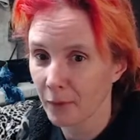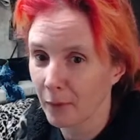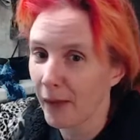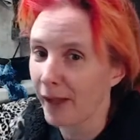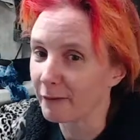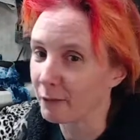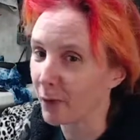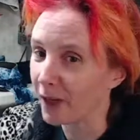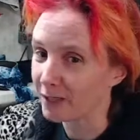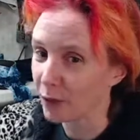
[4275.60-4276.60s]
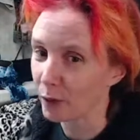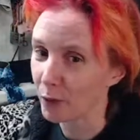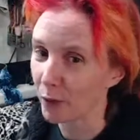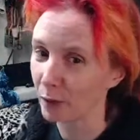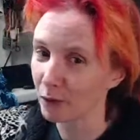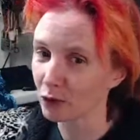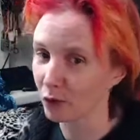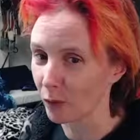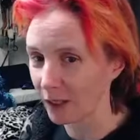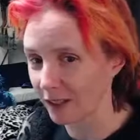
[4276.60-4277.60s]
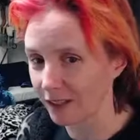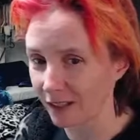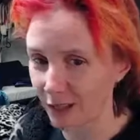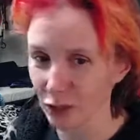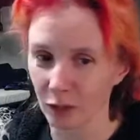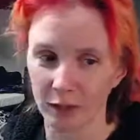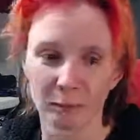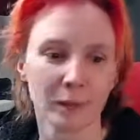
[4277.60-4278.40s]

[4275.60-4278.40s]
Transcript: We have to pause and go to a commercial so I can eat ice cream.